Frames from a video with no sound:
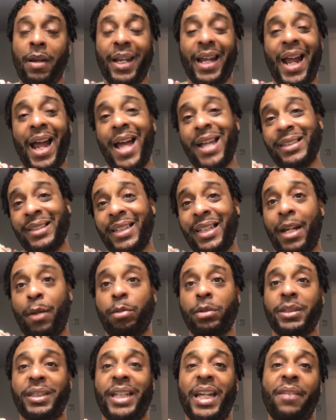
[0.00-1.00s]
guys that they
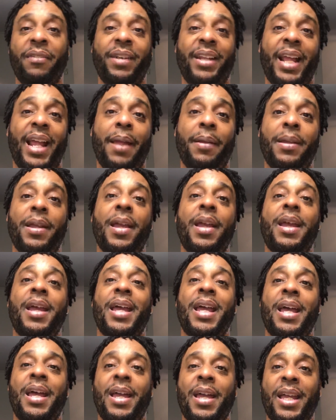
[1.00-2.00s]
was giving a
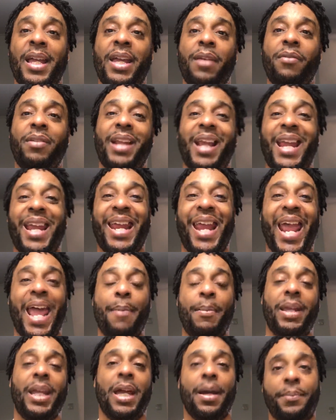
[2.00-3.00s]

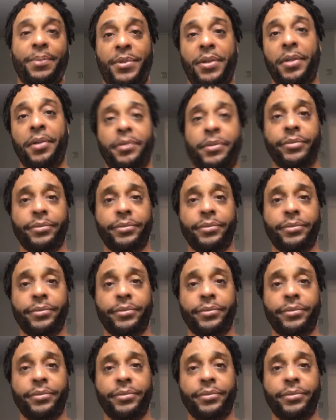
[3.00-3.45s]
yammy up to.